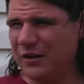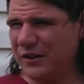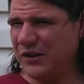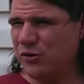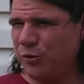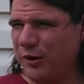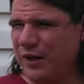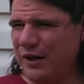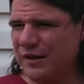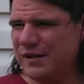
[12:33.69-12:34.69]
that the
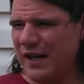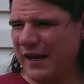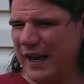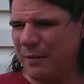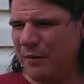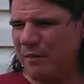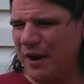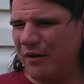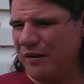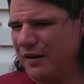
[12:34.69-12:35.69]
treaties that came
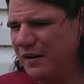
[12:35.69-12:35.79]
about